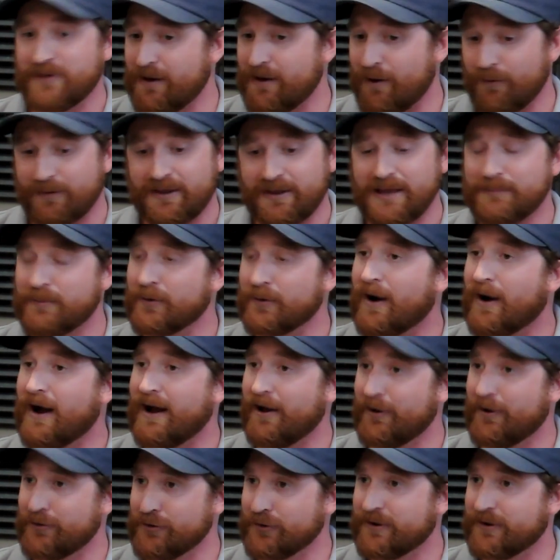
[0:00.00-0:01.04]
keep your eye
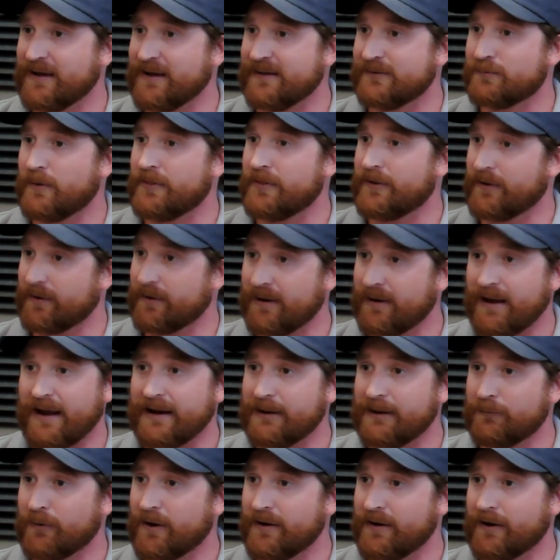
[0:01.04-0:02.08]
on your kids when they're
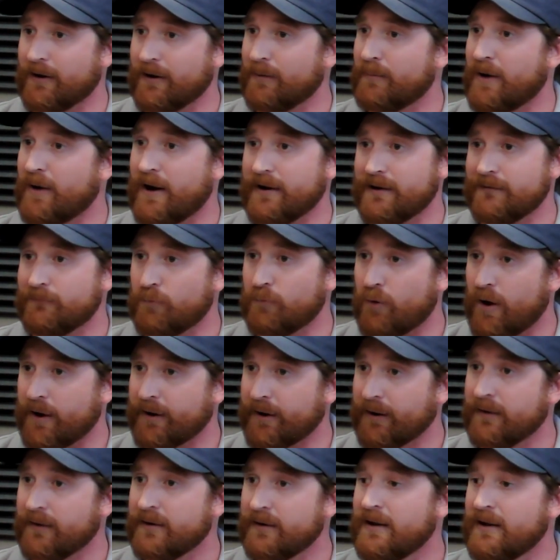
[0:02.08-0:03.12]
anywhere near a body of
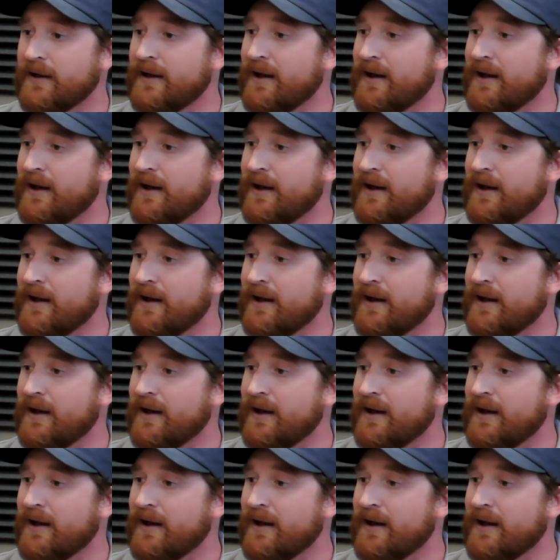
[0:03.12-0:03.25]
water,